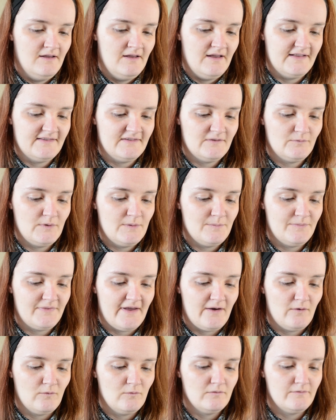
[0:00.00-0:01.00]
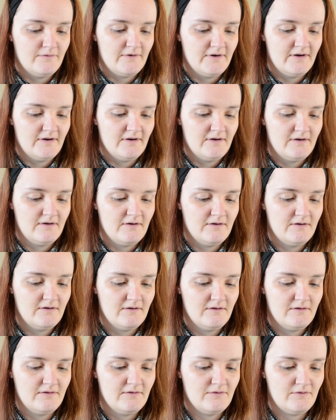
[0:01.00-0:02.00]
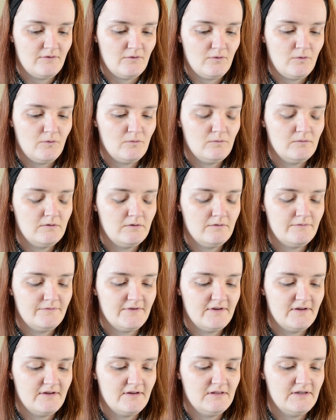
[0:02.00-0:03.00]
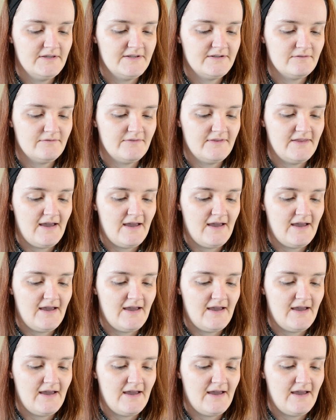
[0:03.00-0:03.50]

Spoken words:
and sweep that over the whole of the lid of the